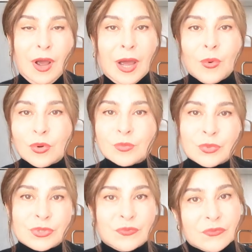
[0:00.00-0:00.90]
i
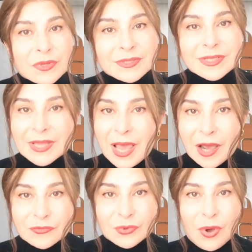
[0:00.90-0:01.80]
almost feel that i
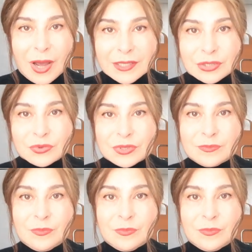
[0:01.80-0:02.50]
have to add to